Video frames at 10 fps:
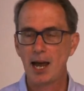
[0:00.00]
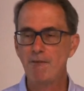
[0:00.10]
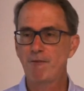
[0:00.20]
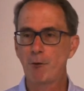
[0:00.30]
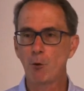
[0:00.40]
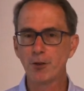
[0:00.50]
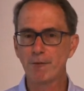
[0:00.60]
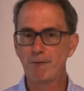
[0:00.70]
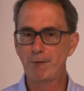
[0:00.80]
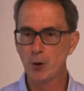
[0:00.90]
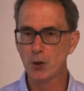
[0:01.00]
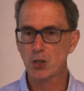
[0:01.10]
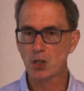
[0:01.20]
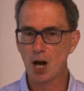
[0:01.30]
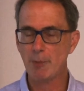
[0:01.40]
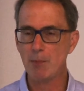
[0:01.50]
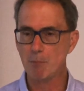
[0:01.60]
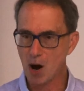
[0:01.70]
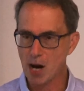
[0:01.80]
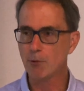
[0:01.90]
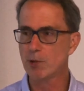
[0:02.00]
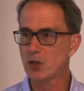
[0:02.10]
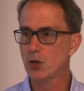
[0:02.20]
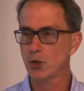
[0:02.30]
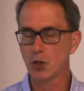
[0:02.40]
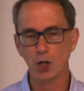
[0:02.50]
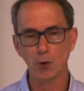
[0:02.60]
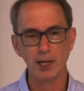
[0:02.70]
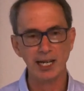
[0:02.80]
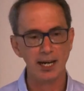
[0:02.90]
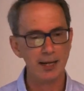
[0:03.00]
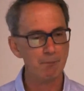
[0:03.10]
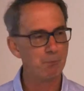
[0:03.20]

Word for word: and for the first time in my research career,